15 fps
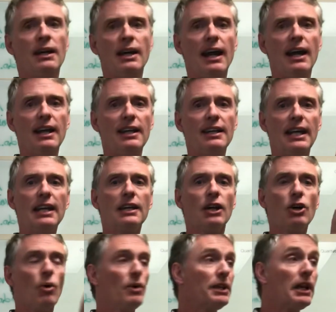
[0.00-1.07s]
and he could
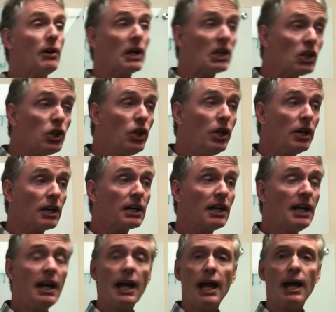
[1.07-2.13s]
go in there and look.
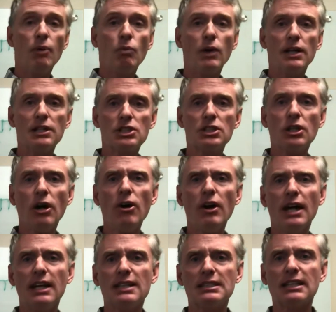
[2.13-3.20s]
And what he saw
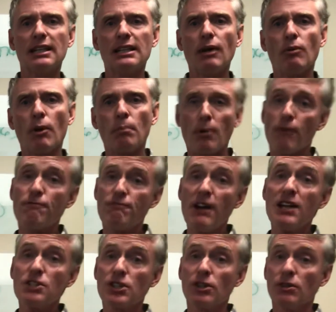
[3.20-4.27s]
is that there were
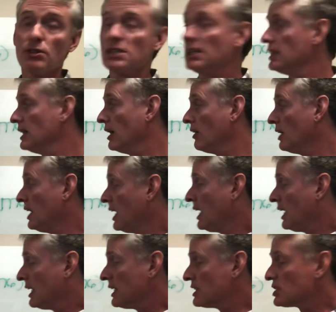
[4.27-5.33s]
professionals in there.
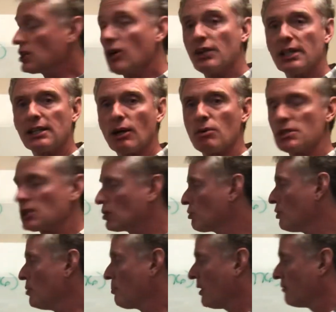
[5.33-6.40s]
He saw that there was a
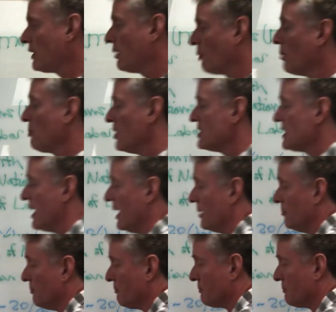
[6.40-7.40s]
group of, here we'll put 10.